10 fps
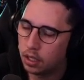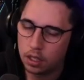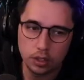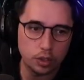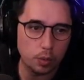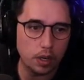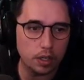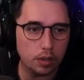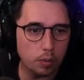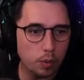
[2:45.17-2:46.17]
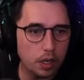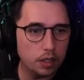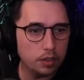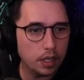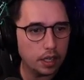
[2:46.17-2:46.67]
So where where
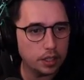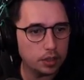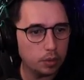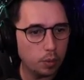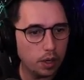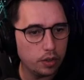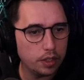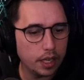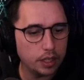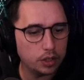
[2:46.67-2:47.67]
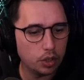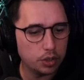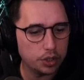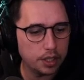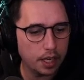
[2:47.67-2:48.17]
do they where do they
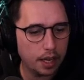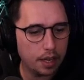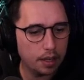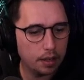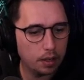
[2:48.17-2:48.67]
search the data?